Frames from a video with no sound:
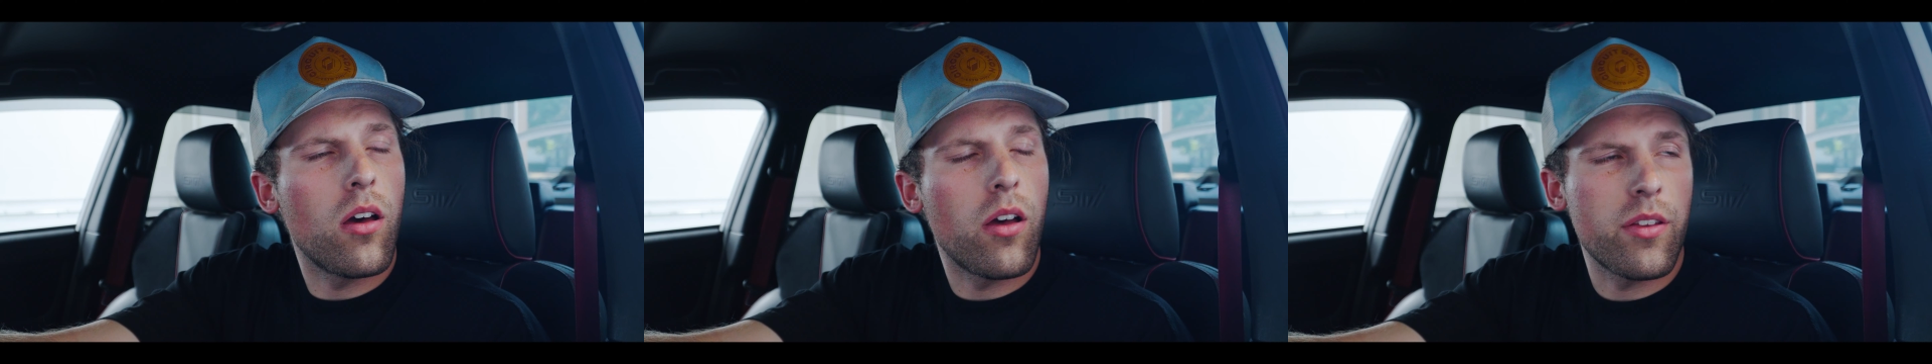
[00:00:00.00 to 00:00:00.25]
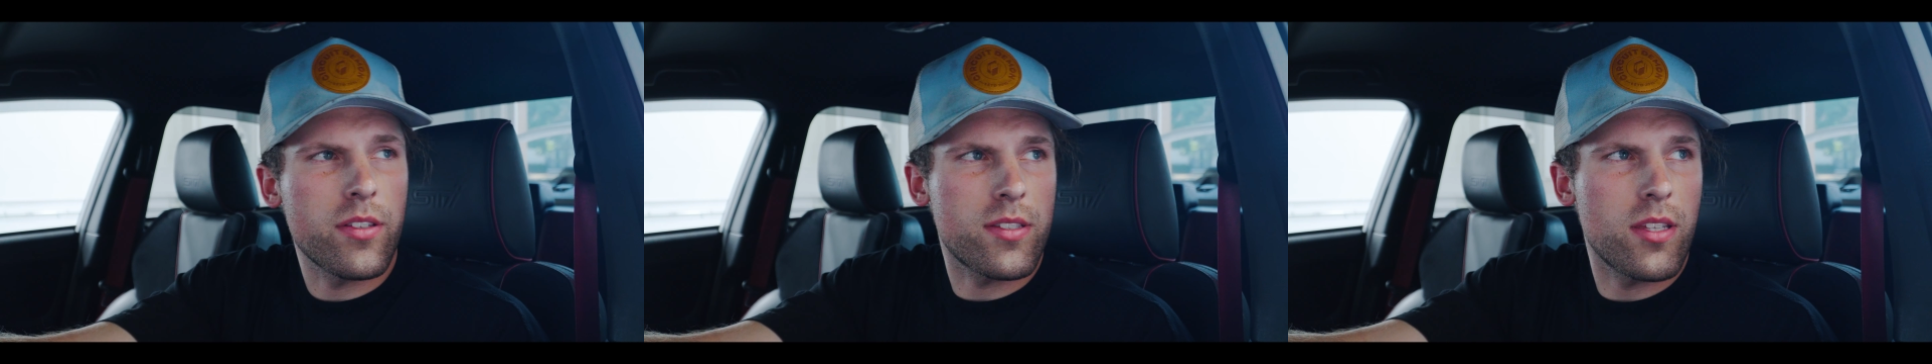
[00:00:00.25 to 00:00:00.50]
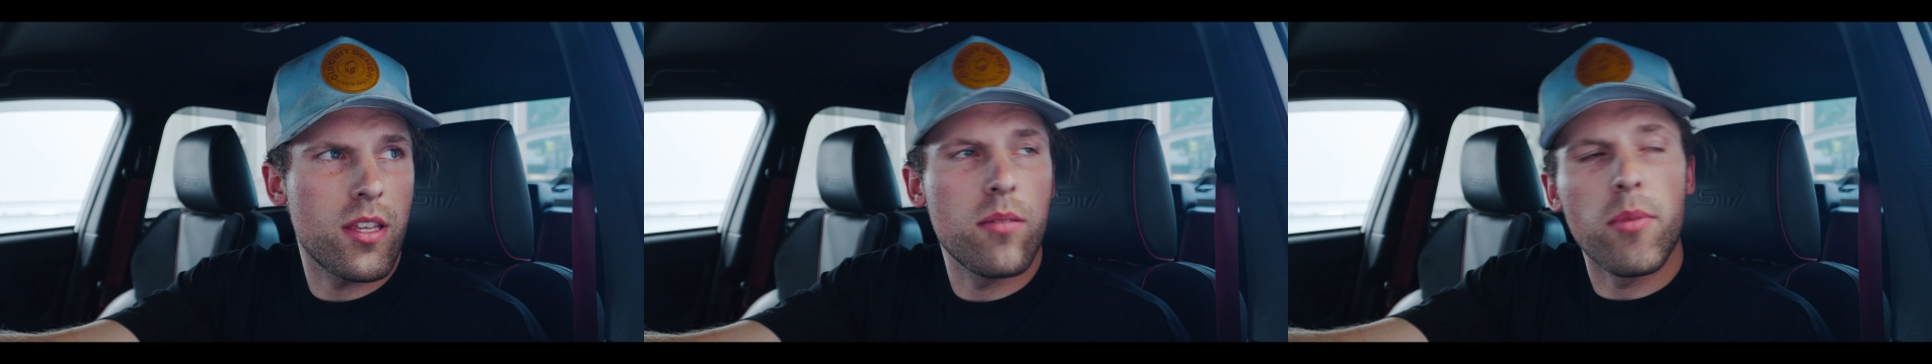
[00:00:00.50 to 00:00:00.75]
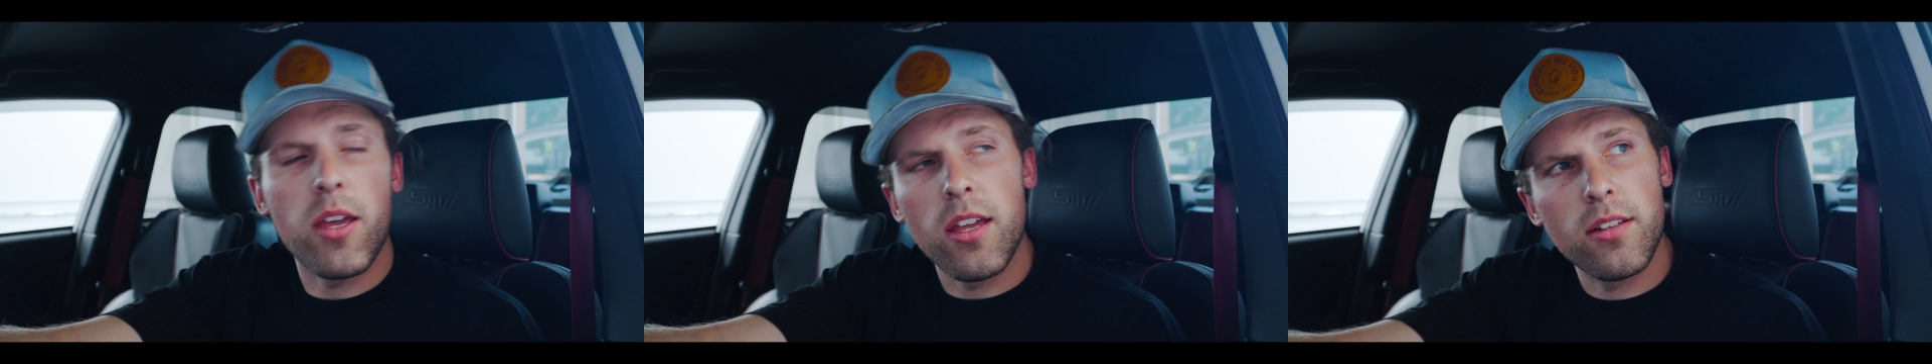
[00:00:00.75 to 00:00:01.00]
on the
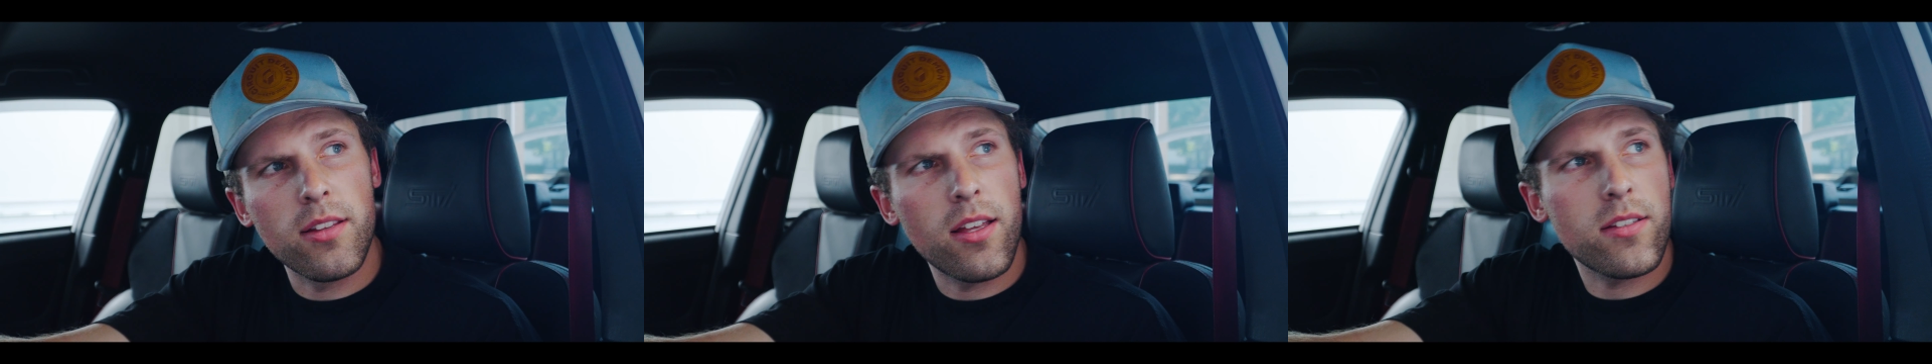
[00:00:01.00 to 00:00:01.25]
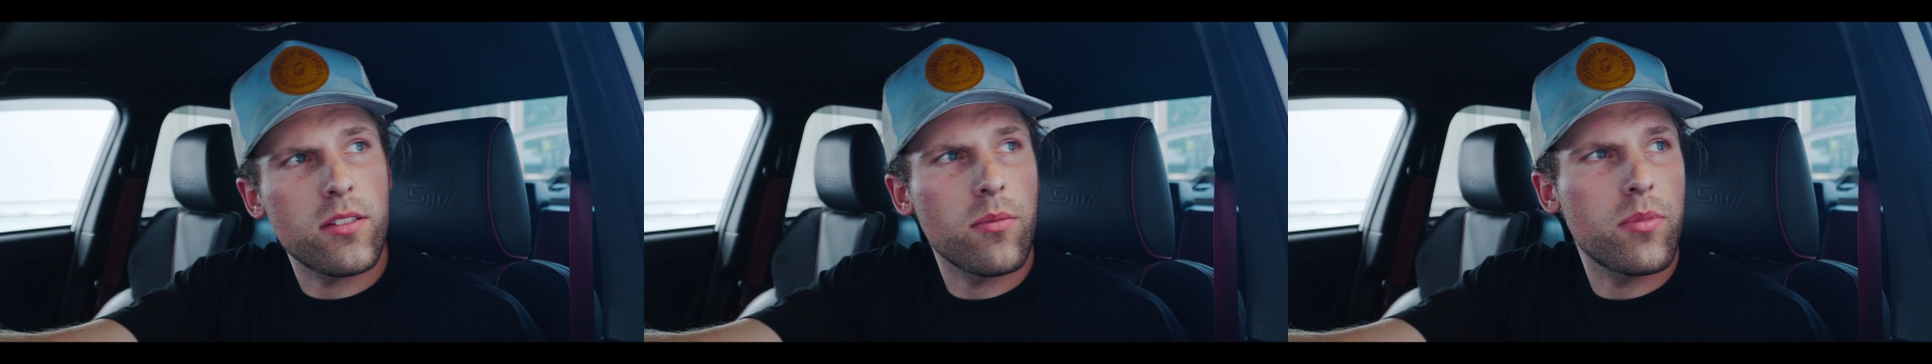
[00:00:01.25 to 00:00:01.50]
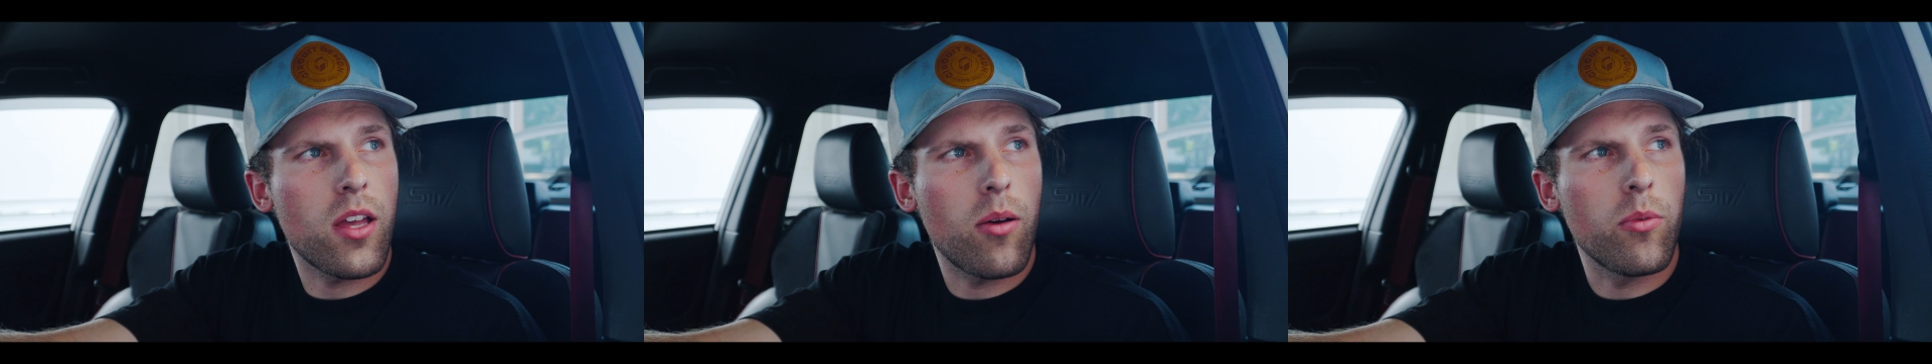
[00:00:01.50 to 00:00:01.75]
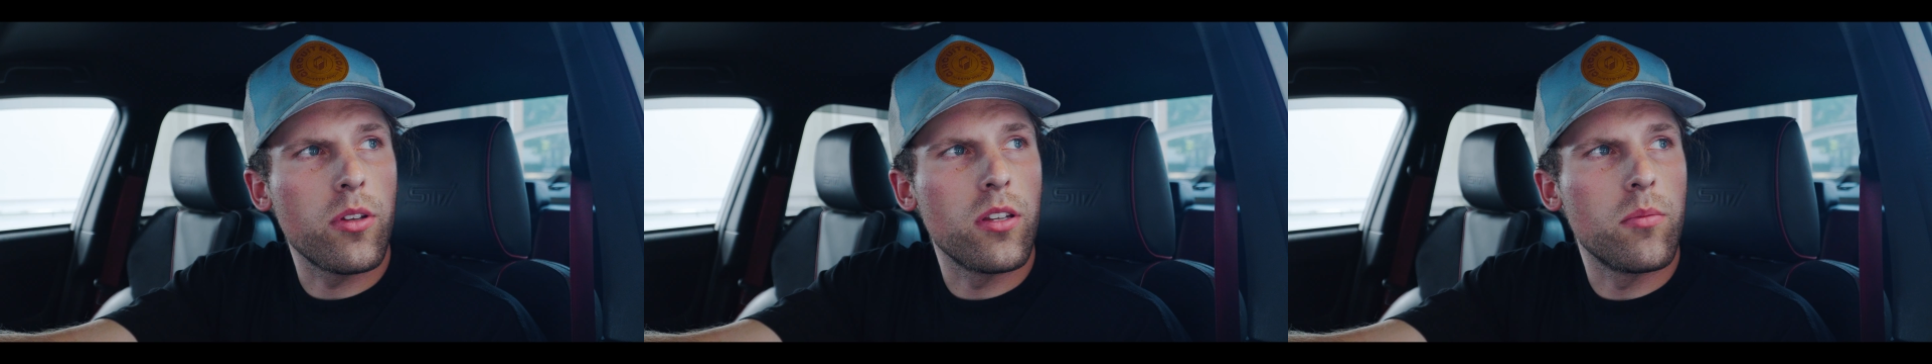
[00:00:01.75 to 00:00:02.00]
same and less up top,
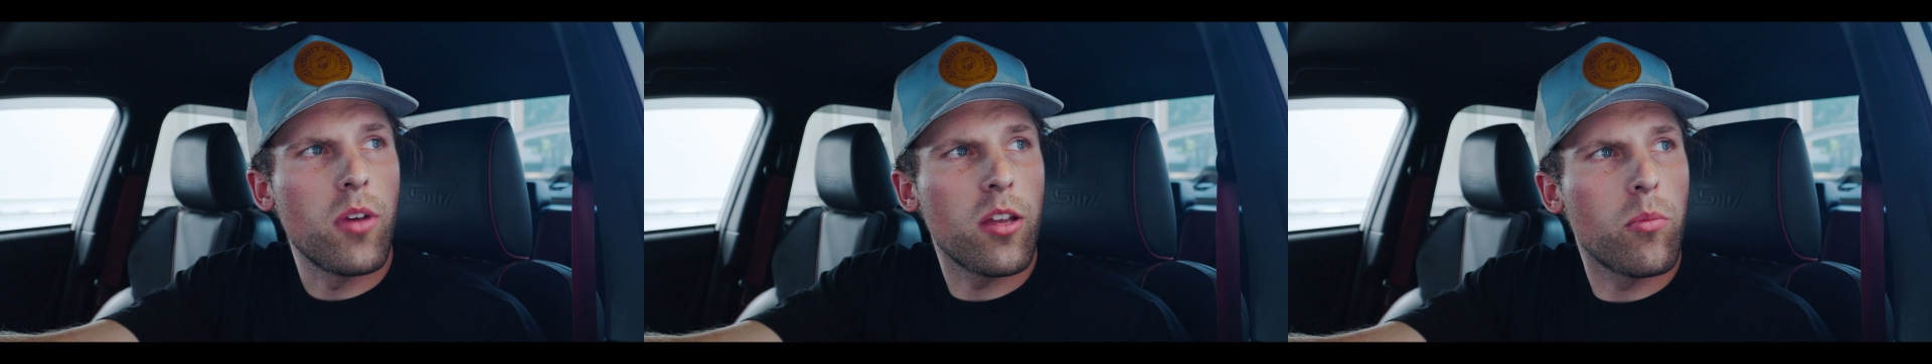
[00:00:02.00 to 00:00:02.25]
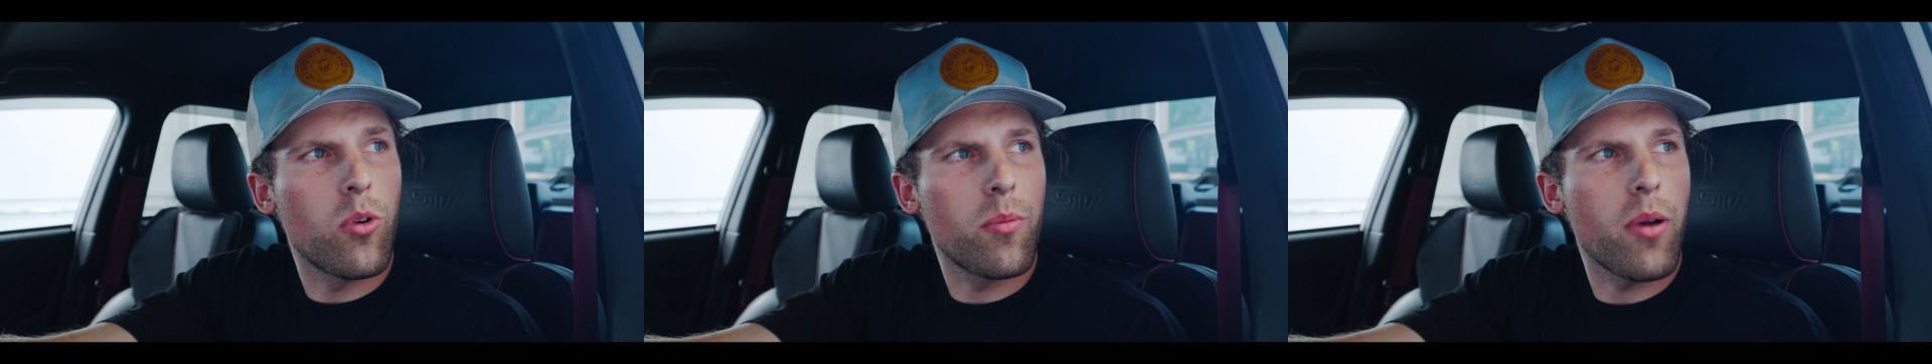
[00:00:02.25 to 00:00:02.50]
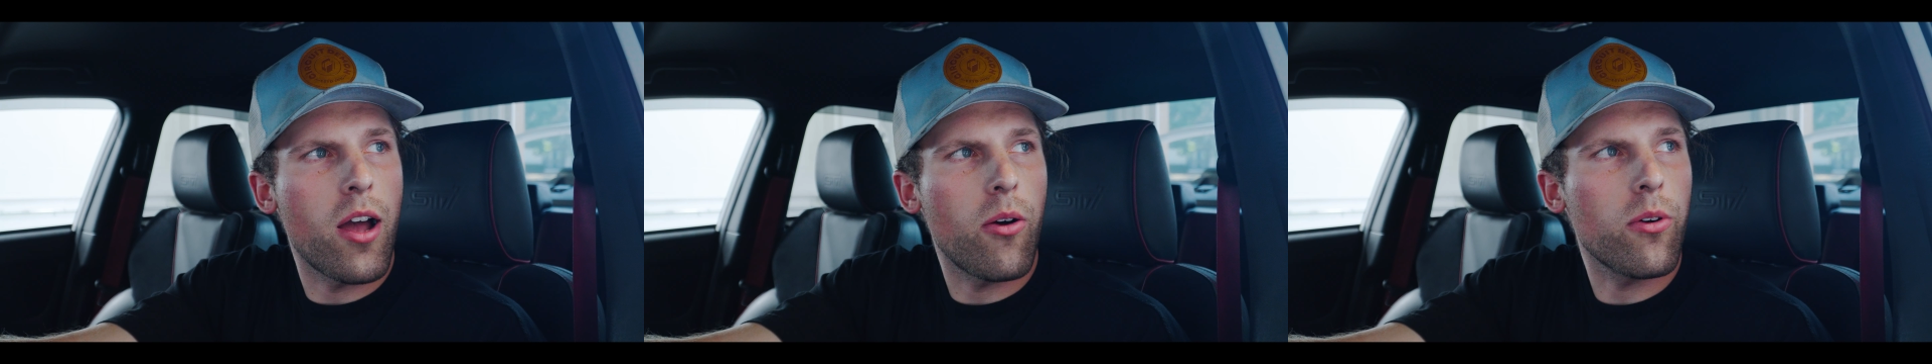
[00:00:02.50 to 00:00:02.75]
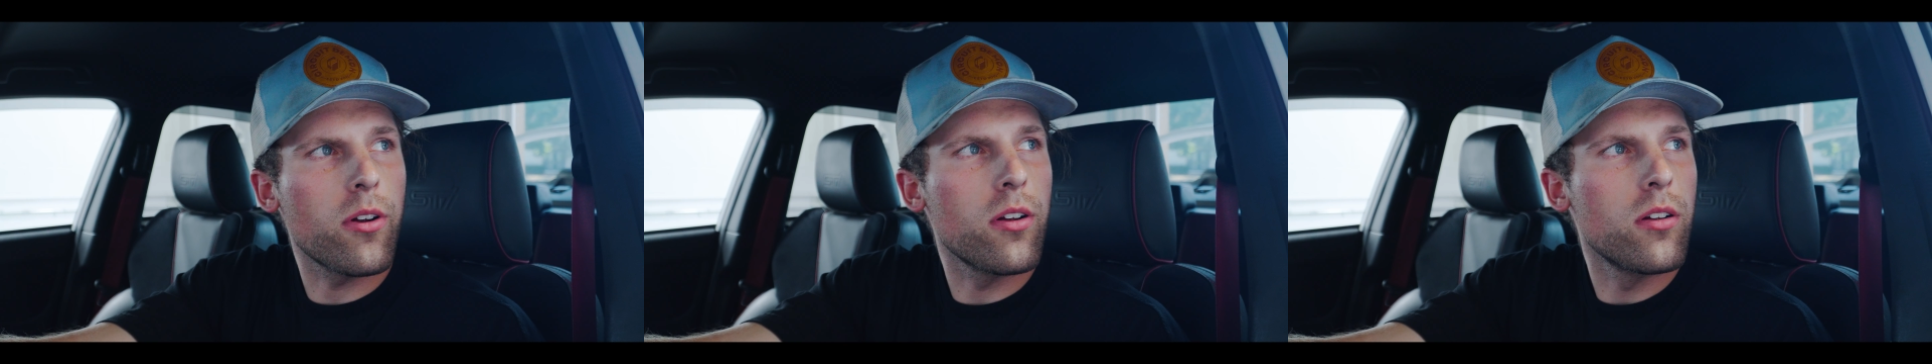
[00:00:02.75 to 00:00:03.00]
we did make more
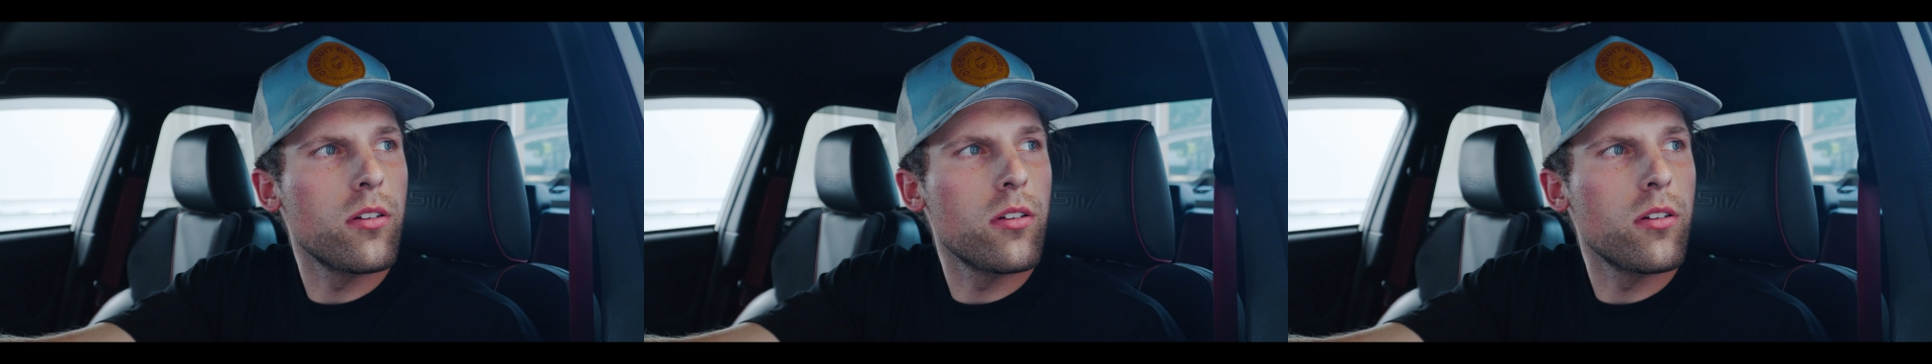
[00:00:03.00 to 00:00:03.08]
power.